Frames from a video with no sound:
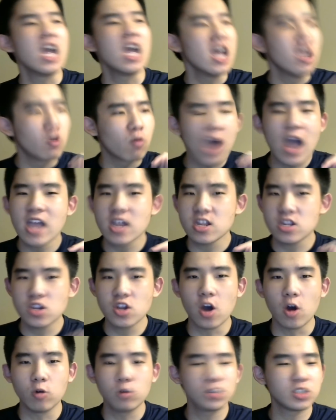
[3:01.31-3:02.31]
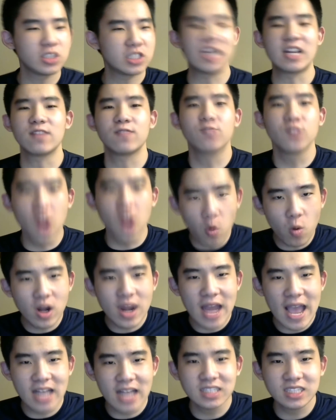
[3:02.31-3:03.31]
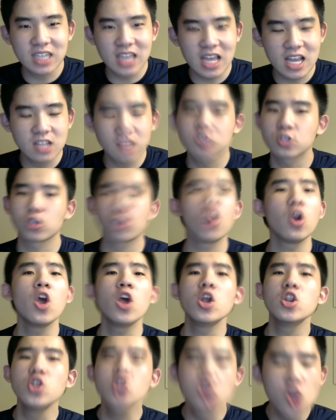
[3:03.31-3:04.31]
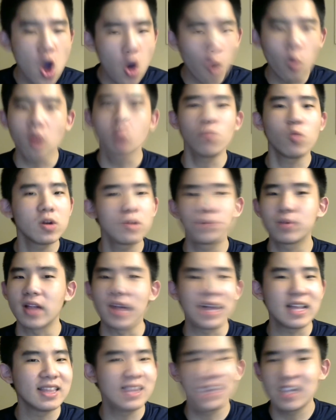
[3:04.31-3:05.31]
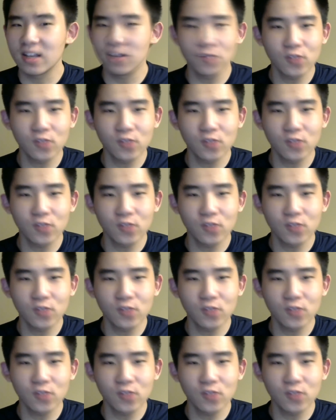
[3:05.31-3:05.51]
Riot knows that if no one has cancer, no one would play League of